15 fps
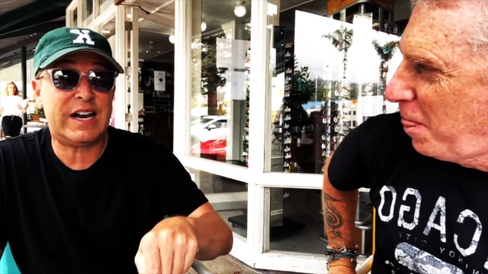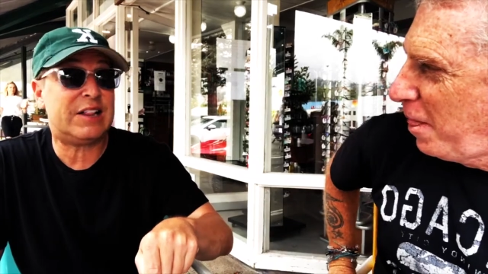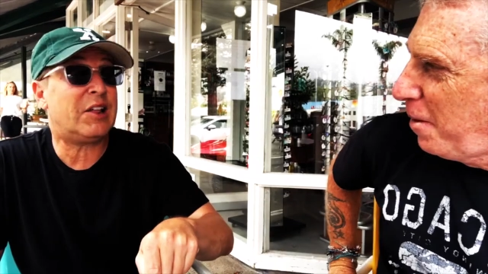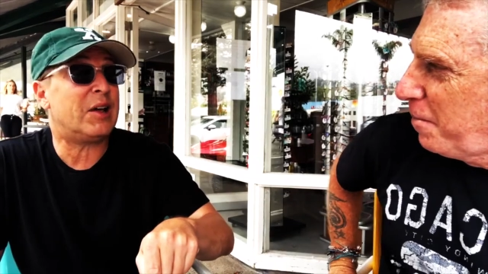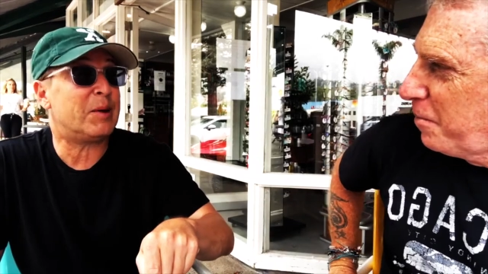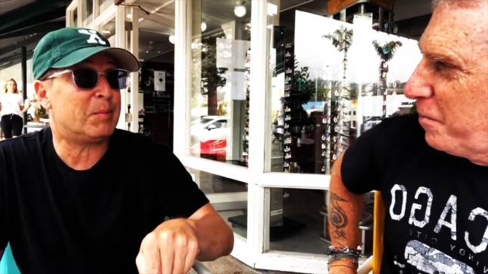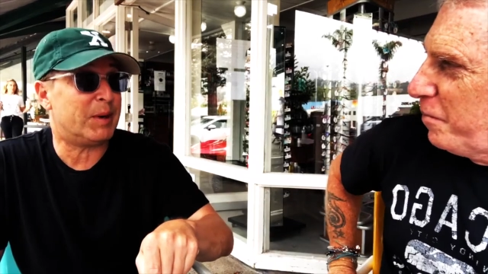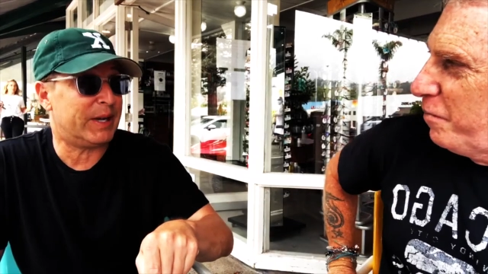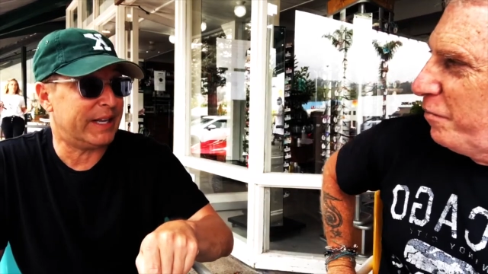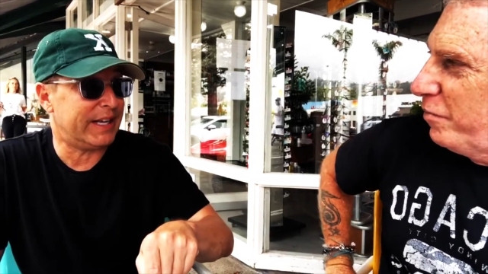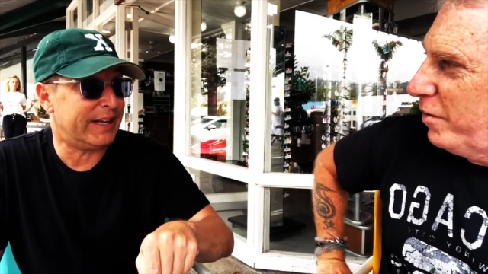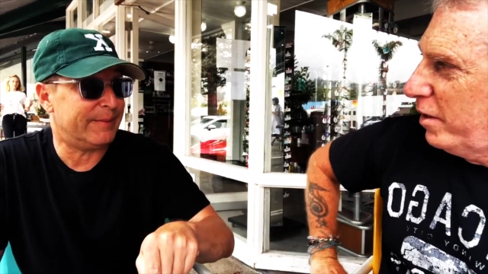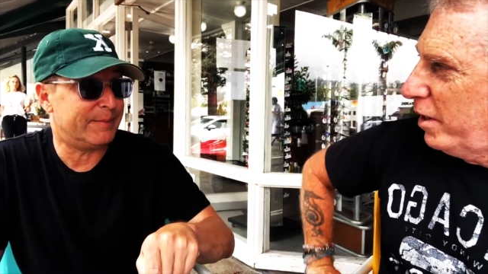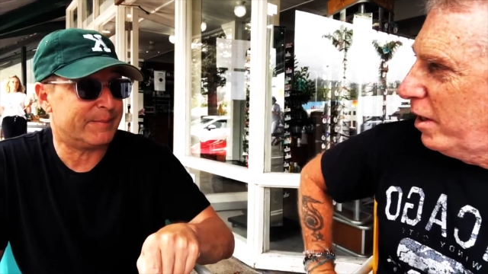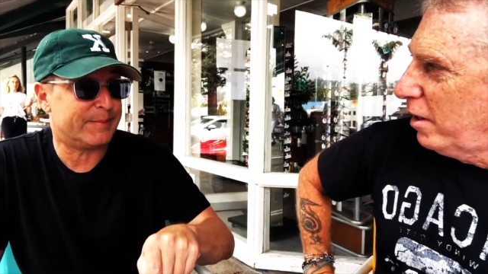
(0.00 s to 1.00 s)
Speaker 1: lot of money.
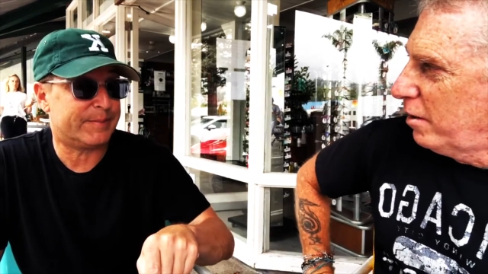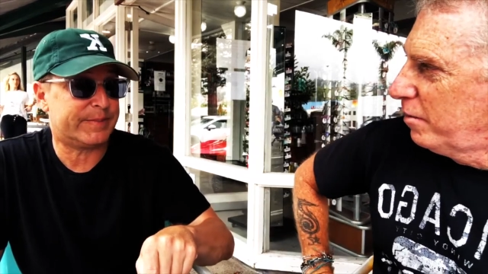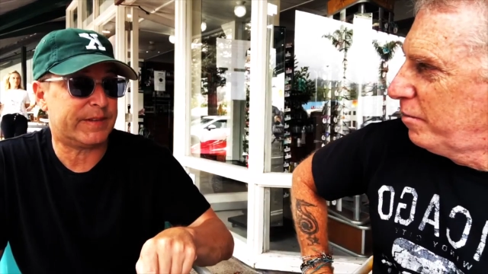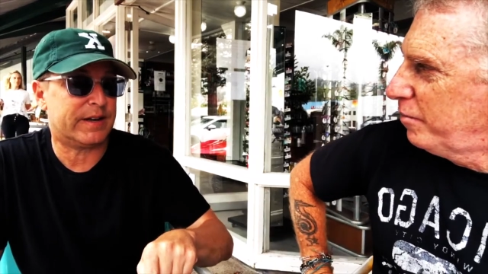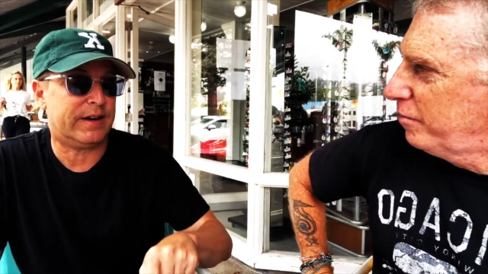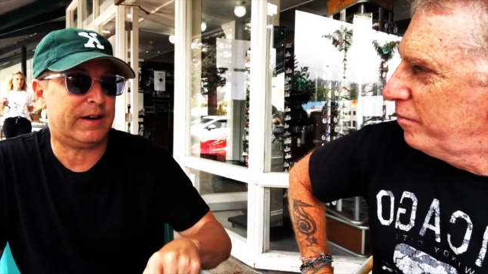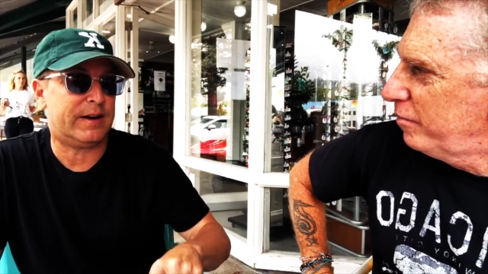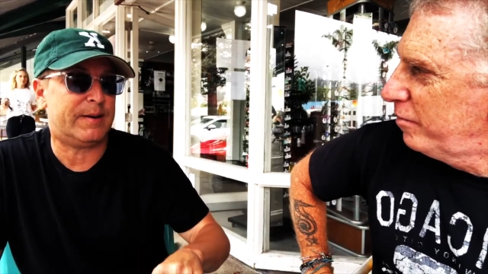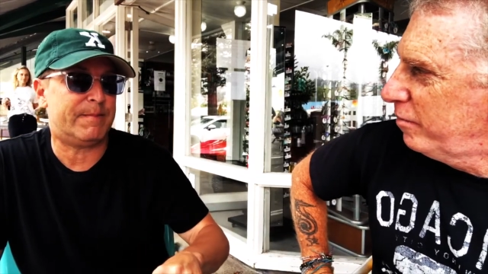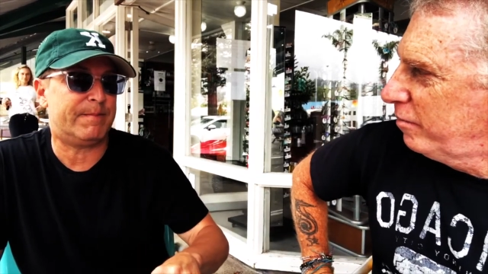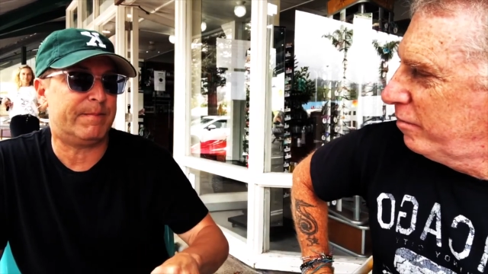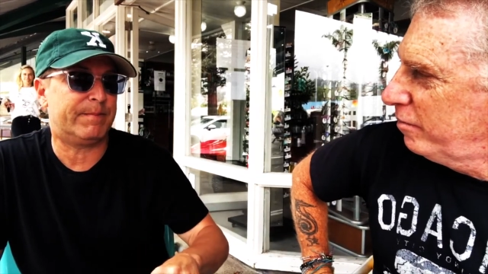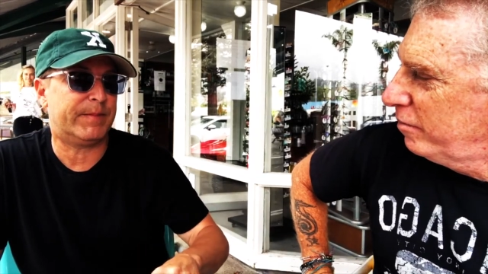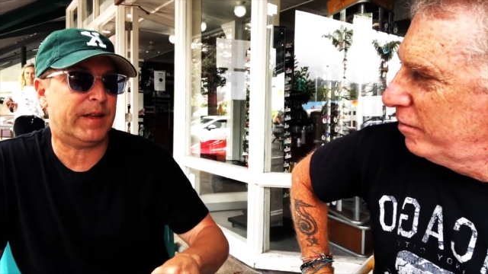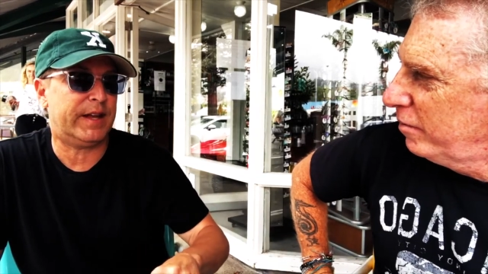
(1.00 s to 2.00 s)
Yeah.
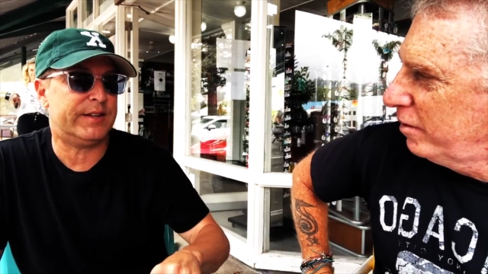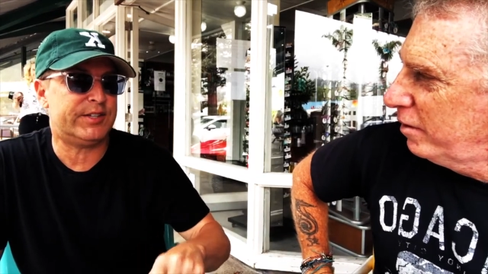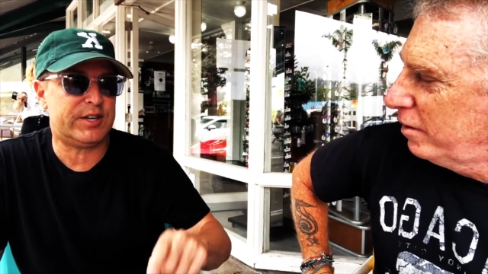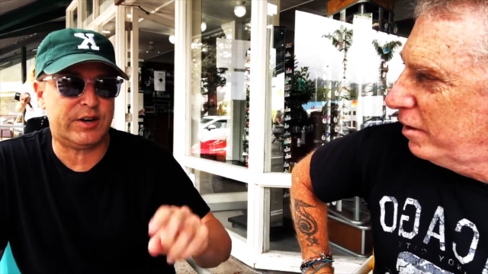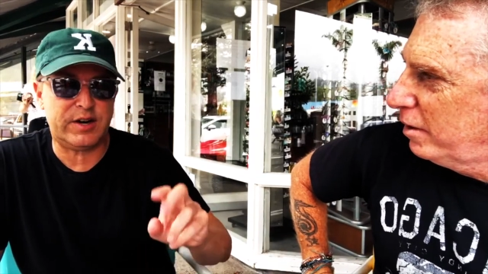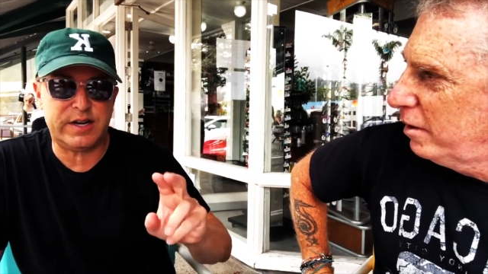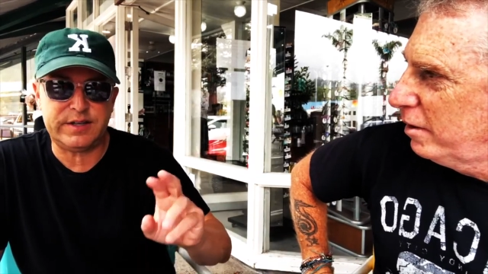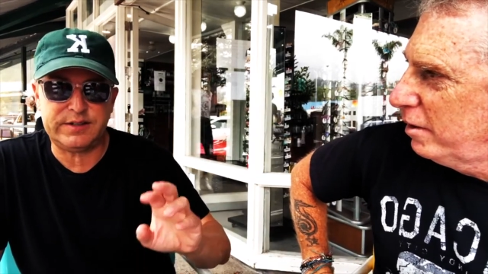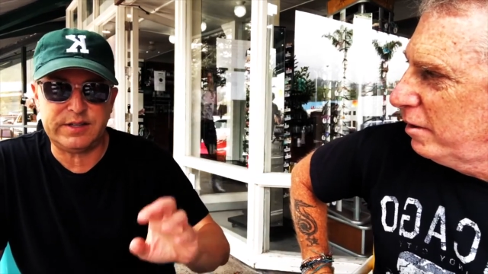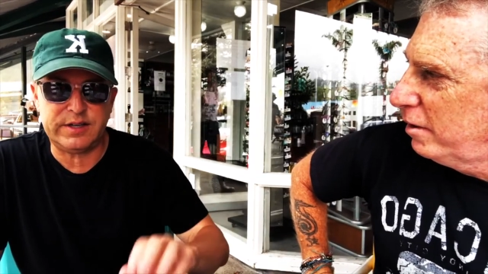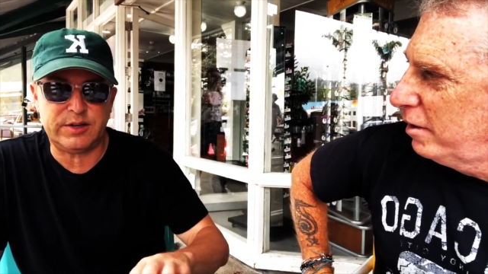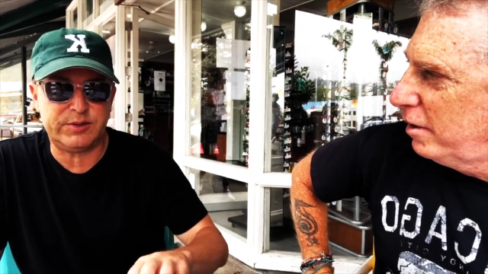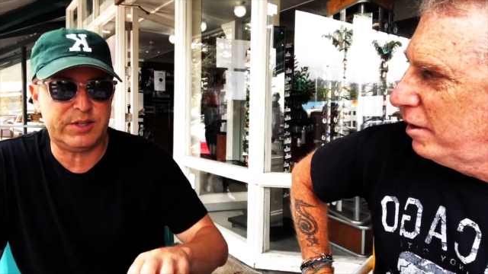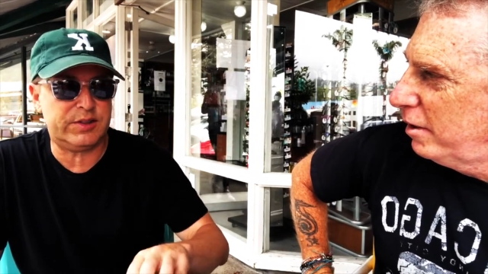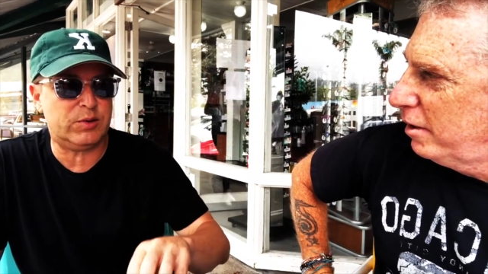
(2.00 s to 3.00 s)
And Jerry, did
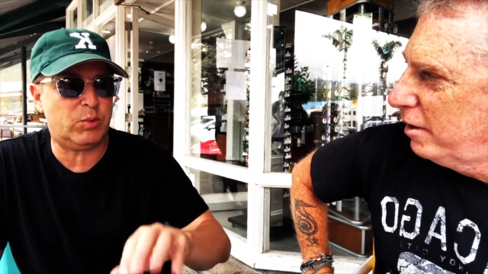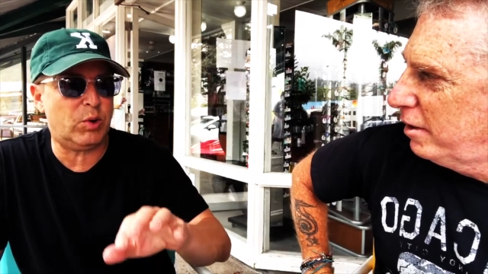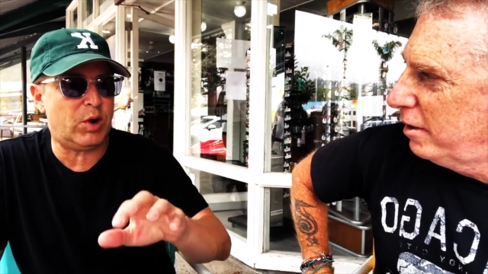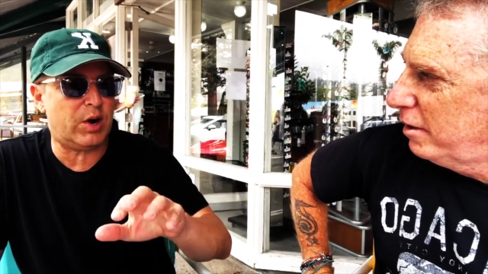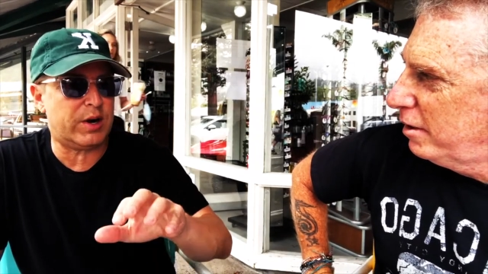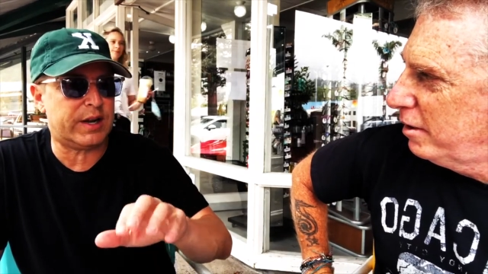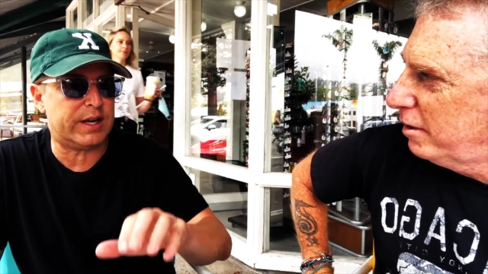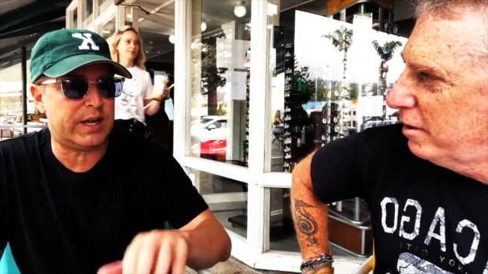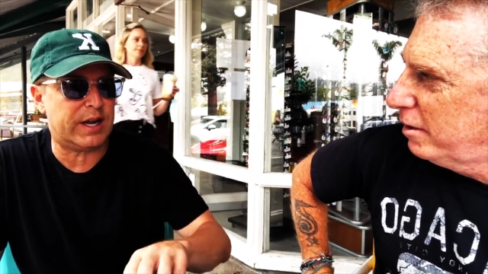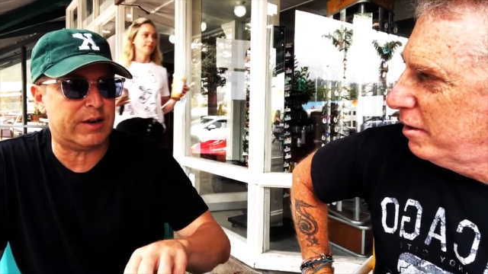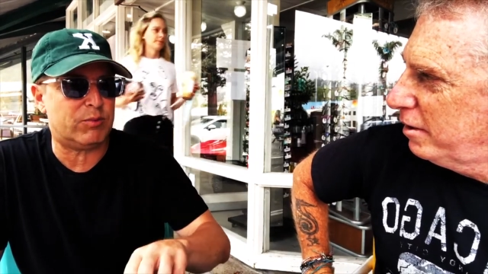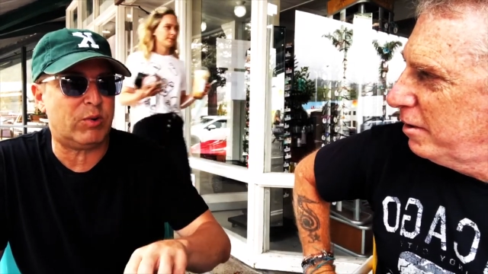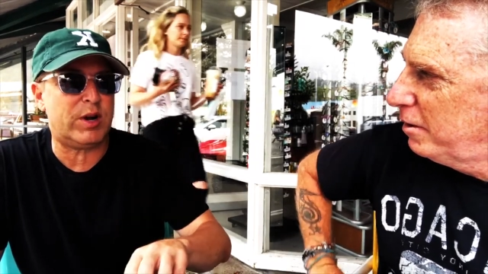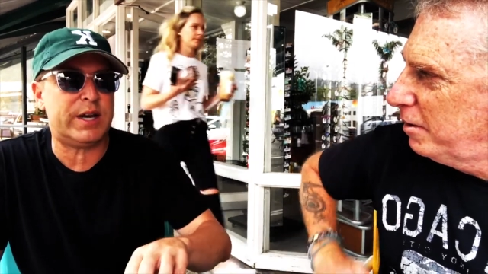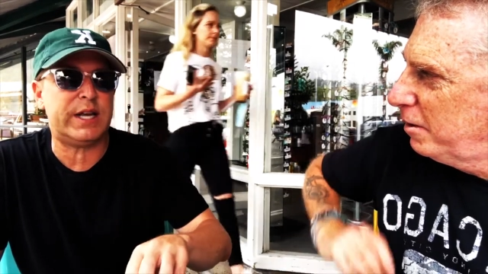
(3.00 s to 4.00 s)
the work and got it
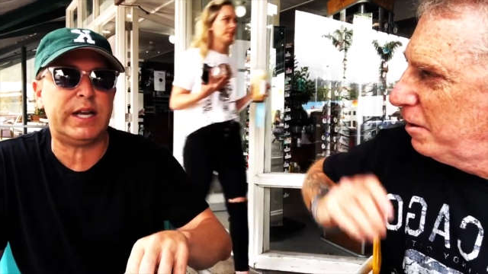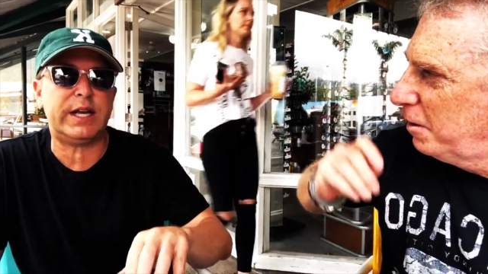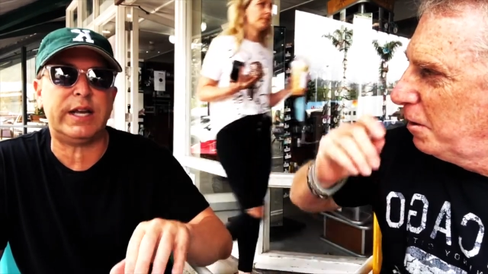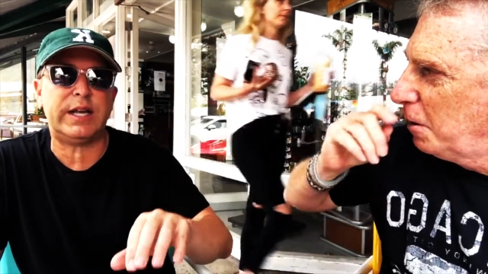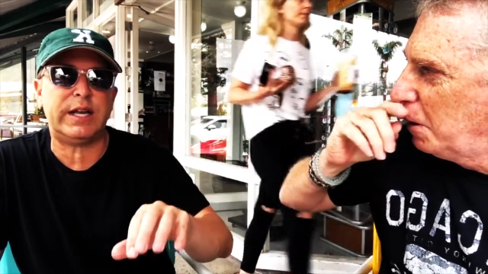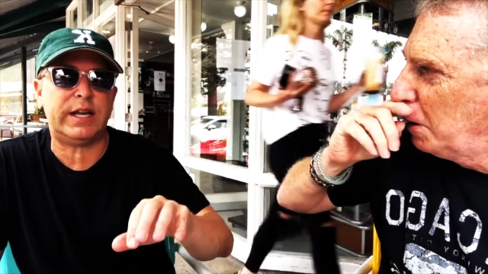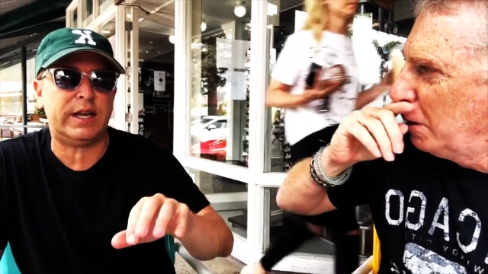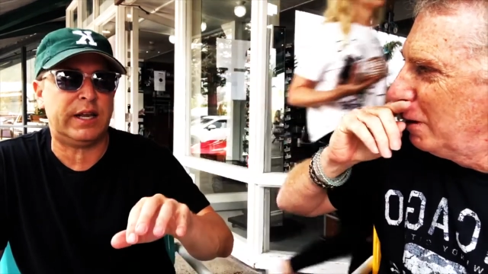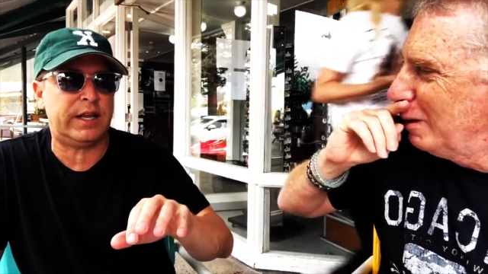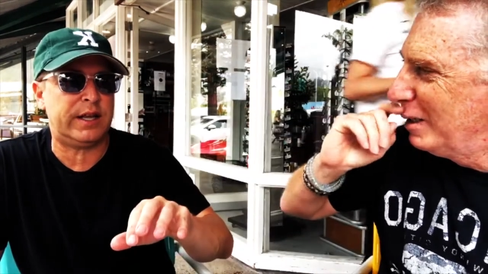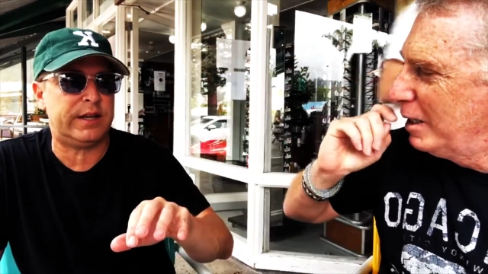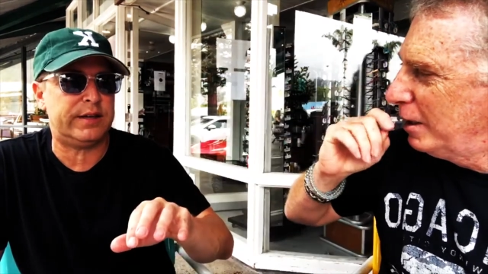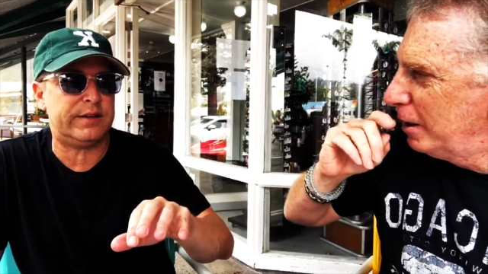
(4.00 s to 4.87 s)
running. And